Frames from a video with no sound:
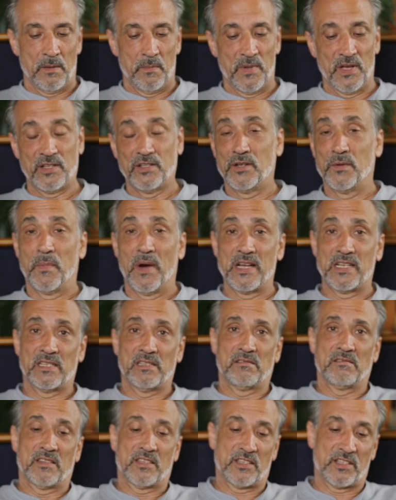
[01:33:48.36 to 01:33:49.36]
But you
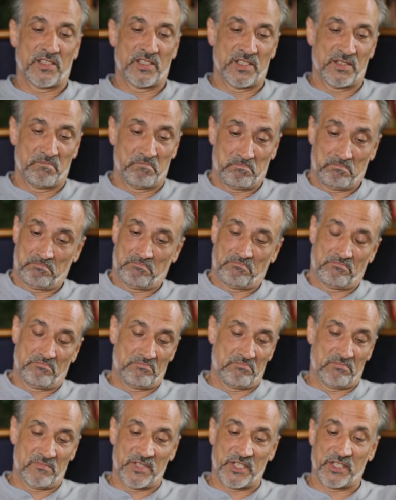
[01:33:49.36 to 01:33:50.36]
might st-
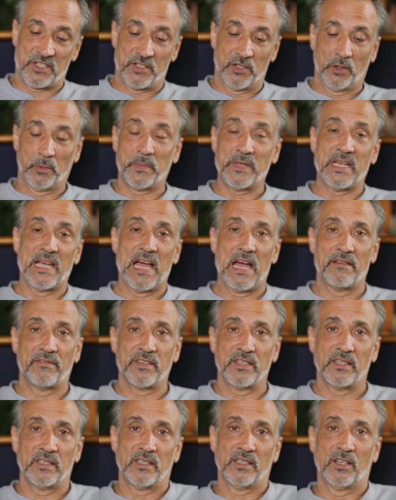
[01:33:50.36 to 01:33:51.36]
still be
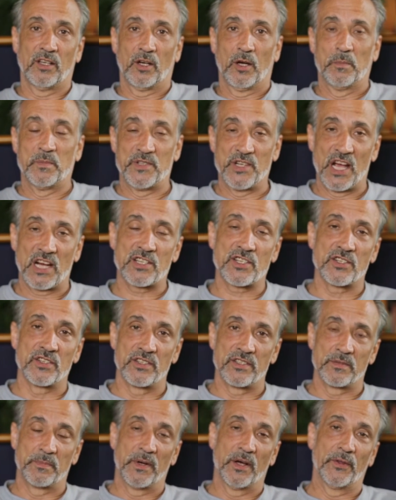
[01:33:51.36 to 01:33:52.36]
having
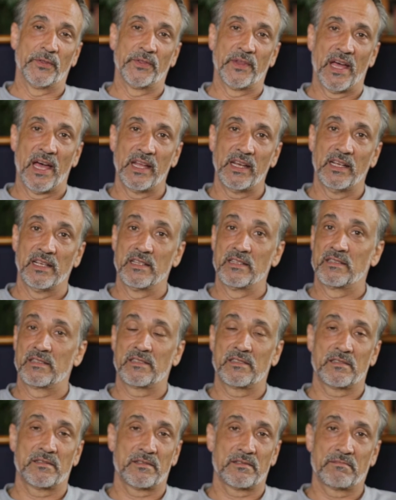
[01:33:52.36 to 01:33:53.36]
objections about that,
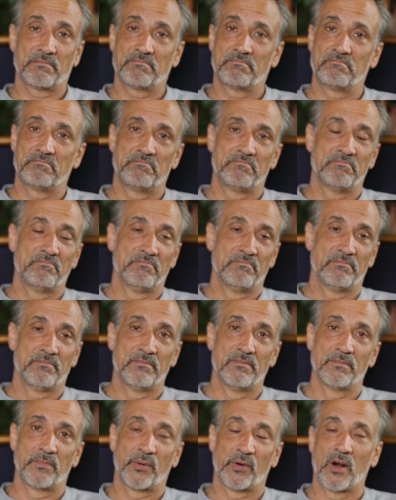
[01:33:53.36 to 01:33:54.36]
as
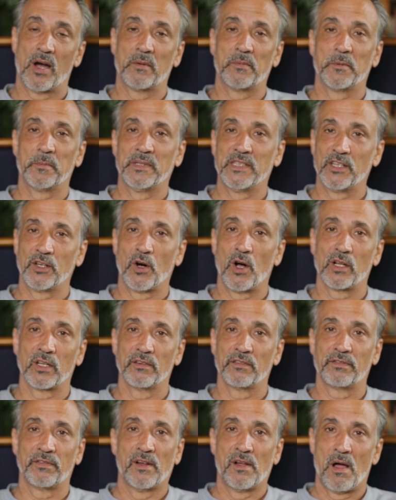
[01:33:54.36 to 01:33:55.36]
probably
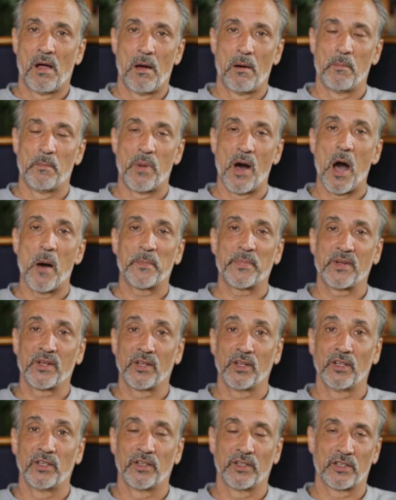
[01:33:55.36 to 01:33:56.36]
all of
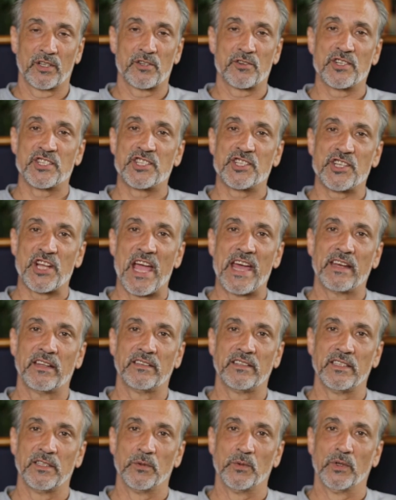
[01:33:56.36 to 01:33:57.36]
popular
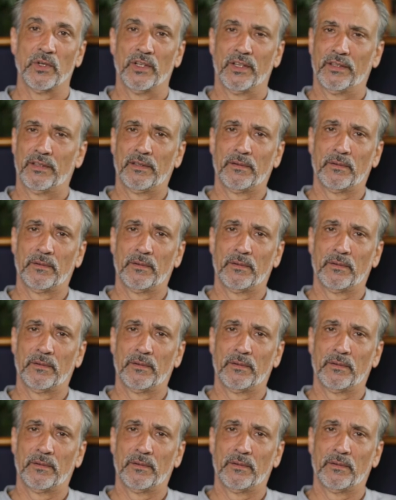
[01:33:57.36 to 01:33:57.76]
Christianity would,